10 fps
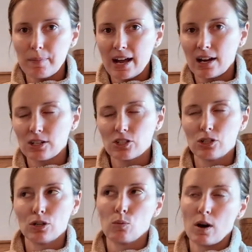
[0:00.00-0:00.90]
bags
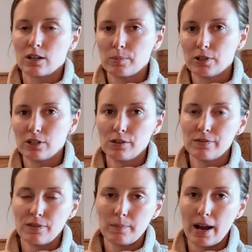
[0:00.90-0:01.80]
to
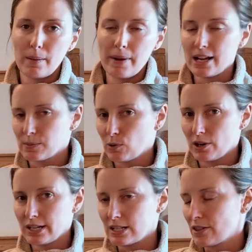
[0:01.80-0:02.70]
waterproof my
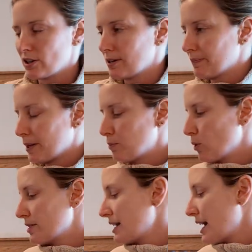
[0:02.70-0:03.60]
passport and other important